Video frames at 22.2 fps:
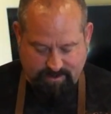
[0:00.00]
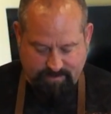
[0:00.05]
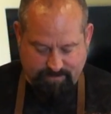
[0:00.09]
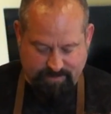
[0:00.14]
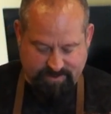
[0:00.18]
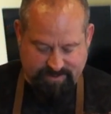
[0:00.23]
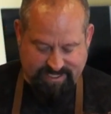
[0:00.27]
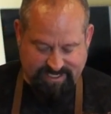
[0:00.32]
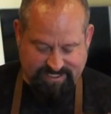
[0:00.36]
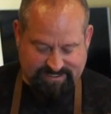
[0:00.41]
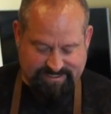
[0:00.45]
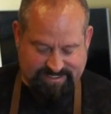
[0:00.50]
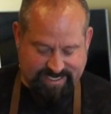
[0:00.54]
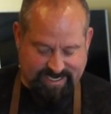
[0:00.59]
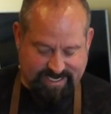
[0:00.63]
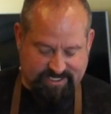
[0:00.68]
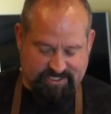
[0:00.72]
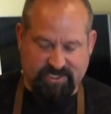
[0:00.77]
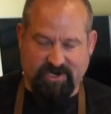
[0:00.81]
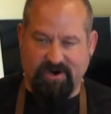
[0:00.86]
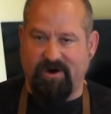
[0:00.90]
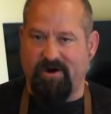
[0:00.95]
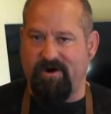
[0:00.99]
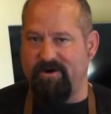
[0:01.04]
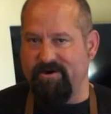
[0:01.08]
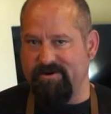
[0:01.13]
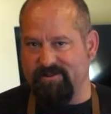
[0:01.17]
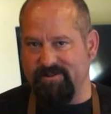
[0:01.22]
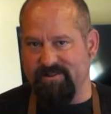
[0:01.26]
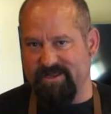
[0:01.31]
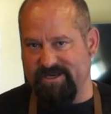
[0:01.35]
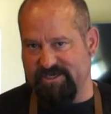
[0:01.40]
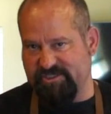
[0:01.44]
But these things are
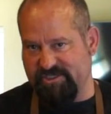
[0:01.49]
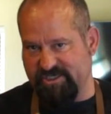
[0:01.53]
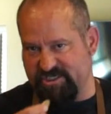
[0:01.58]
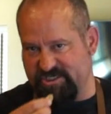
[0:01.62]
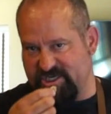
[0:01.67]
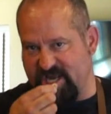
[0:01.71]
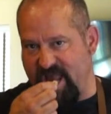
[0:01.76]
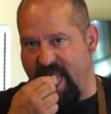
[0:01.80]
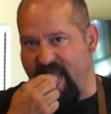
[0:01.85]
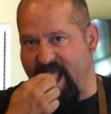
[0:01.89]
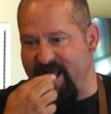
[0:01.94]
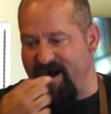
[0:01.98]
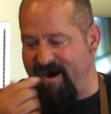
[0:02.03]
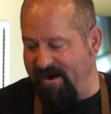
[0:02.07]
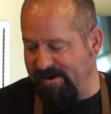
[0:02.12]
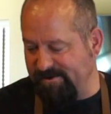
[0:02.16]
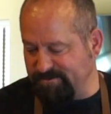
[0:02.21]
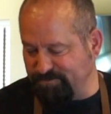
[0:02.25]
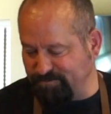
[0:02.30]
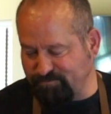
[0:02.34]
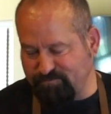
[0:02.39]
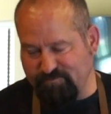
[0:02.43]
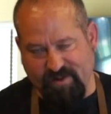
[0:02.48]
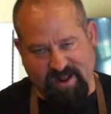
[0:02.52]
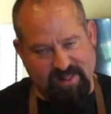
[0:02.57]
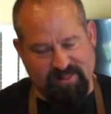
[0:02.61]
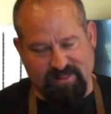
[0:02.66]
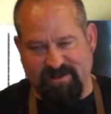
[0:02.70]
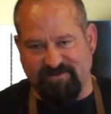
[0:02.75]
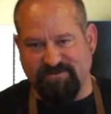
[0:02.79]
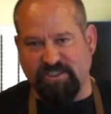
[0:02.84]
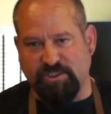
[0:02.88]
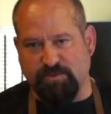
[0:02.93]
delicious. I
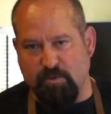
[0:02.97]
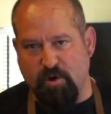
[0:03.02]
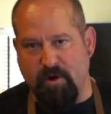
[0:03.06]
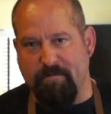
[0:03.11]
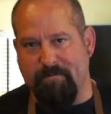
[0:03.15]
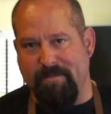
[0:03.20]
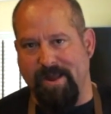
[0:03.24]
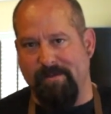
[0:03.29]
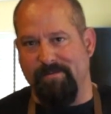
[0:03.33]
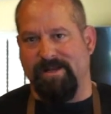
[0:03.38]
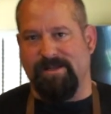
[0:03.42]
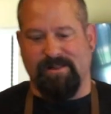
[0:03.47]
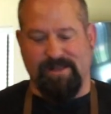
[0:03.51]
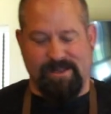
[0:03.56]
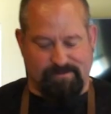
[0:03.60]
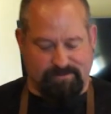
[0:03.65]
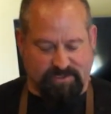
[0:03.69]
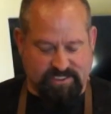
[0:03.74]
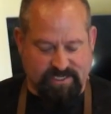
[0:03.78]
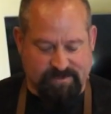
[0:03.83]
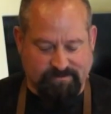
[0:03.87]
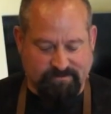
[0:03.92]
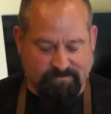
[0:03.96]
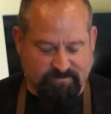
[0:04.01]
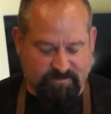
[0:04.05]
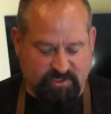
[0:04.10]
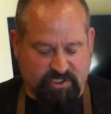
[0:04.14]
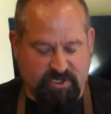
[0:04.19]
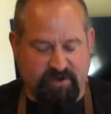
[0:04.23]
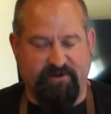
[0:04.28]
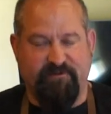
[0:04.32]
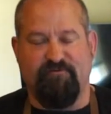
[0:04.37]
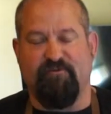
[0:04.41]
love smoked baby clams.
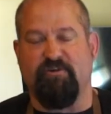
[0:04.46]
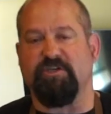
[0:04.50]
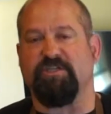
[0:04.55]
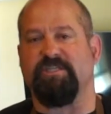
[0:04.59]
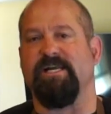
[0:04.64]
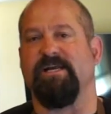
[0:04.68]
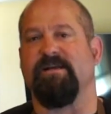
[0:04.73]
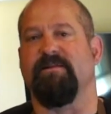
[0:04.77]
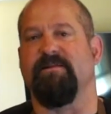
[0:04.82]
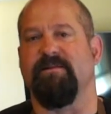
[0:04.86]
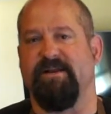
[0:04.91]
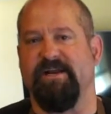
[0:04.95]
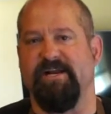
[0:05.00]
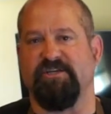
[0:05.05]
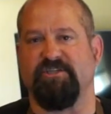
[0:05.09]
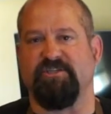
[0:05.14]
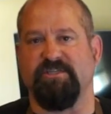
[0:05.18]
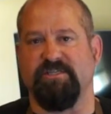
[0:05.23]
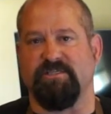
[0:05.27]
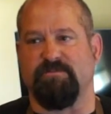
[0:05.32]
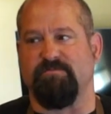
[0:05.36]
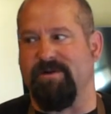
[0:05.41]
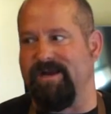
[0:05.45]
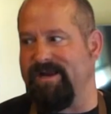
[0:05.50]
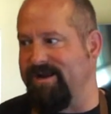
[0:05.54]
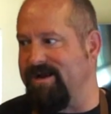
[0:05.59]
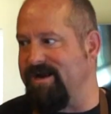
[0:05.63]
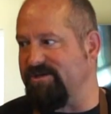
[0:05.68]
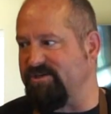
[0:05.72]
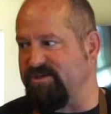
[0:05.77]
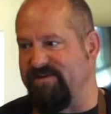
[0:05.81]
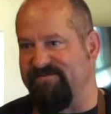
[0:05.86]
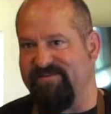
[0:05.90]
So your first inclination is, my
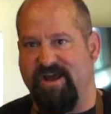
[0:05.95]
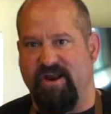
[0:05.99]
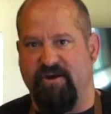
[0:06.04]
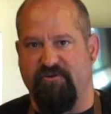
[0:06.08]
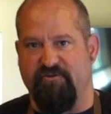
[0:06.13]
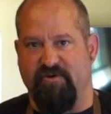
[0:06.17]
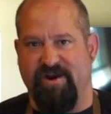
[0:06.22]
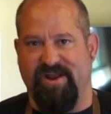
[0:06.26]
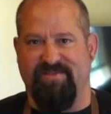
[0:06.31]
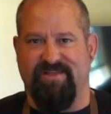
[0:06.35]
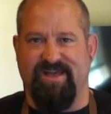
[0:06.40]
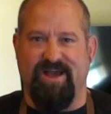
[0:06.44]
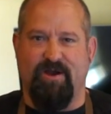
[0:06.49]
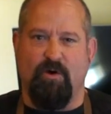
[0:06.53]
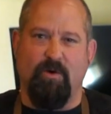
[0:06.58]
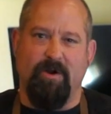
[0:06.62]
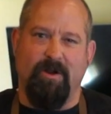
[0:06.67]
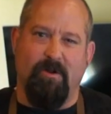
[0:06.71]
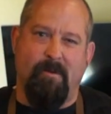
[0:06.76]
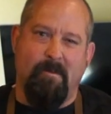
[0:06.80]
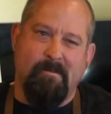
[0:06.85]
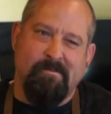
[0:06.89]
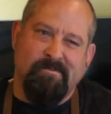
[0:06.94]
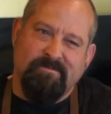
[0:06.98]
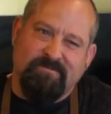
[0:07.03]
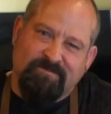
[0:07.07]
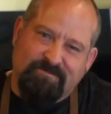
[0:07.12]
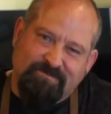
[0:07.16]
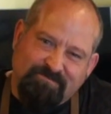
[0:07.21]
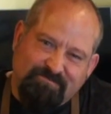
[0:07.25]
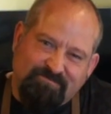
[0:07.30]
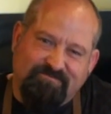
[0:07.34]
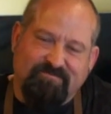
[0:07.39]
gosh, I've got to drain that oil.
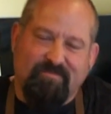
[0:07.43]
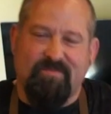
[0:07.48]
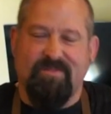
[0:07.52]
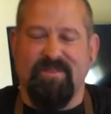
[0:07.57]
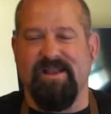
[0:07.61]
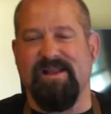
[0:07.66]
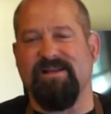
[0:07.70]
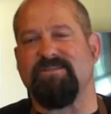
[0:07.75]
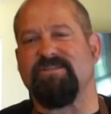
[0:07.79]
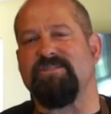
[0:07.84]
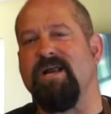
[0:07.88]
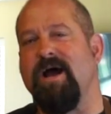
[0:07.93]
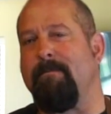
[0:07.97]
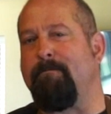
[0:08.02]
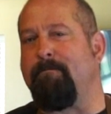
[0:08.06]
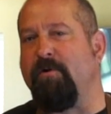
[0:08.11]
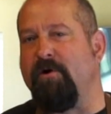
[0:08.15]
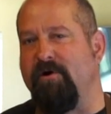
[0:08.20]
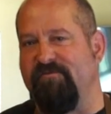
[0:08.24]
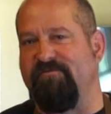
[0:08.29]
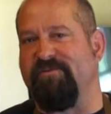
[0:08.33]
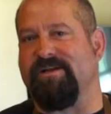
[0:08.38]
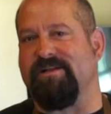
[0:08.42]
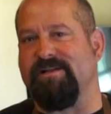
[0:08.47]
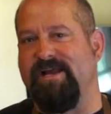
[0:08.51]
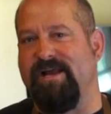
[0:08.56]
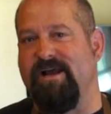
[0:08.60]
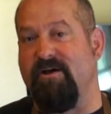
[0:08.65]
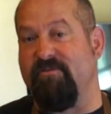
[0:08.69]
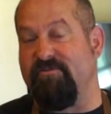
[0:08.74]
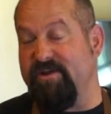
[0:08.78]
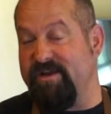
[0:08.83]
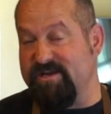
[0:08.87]
It's not perfectly
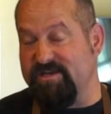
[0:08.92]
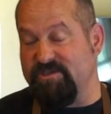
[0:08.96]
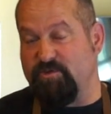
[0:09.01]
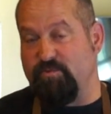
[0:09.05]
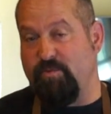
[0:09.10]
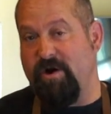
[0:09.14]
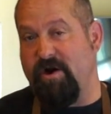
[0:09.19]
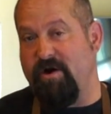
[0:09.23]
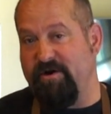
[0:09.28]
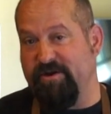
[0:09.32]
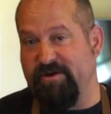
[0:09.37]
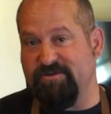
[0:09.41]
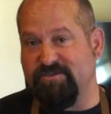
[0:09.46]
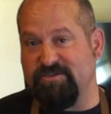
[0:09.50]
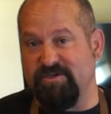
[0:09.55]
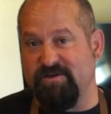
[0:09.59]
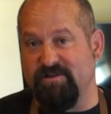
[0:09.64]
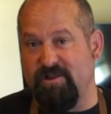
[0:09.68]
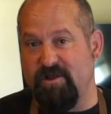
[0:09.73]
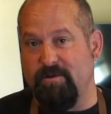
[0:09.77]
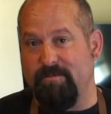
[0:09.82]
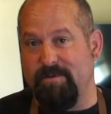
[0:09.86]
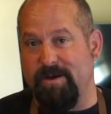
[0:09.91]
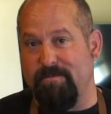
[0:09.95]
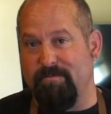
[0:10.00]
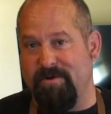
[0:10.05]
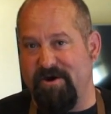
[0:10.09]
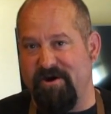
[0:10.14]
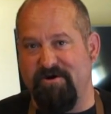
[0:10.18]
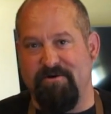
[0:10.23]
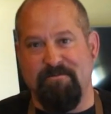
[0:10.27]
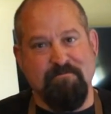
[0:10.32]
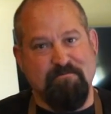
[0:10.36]
healthy because we are using a little bit of
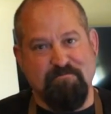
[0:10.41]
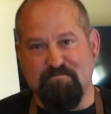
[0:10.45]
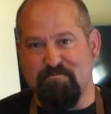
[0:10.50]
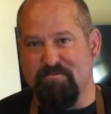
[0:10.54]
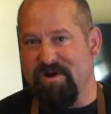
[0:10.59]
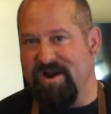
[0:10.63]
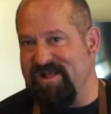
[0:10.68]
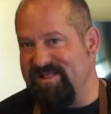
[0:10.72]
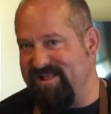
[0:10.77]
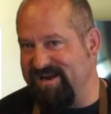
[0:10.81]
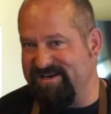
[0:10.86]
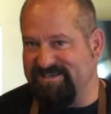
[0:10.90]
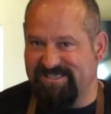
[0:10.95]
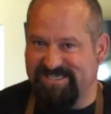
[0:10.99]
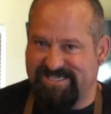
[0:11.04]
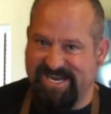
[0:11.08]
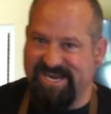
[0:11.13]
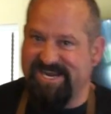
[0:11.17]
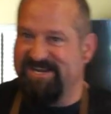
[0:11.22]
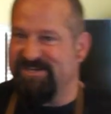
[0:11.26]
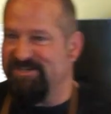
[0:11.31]
butter, but I like to take